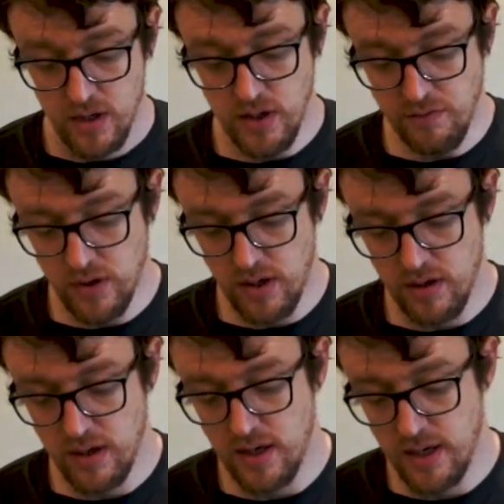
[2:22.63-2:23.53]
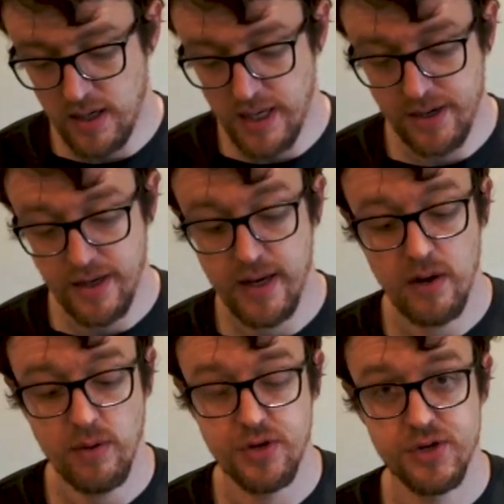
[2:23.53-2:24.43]
You've got a header
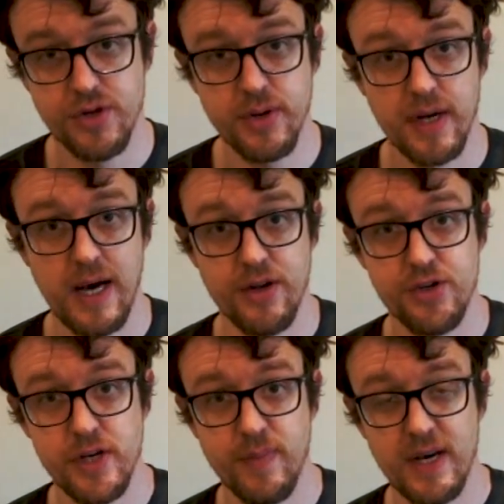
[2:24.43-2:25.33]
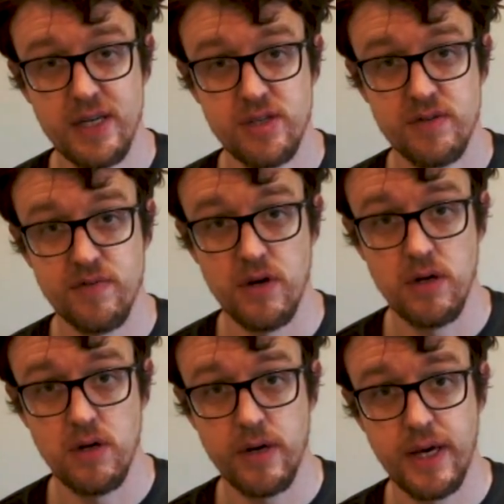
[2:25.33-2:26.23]
here which you can add a GPS for
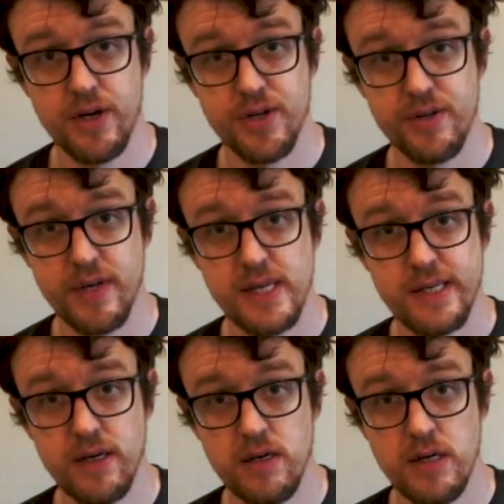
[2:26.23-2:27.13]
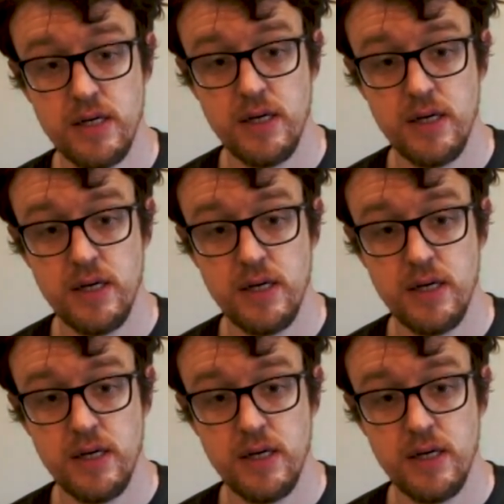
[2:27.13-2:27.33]
location data.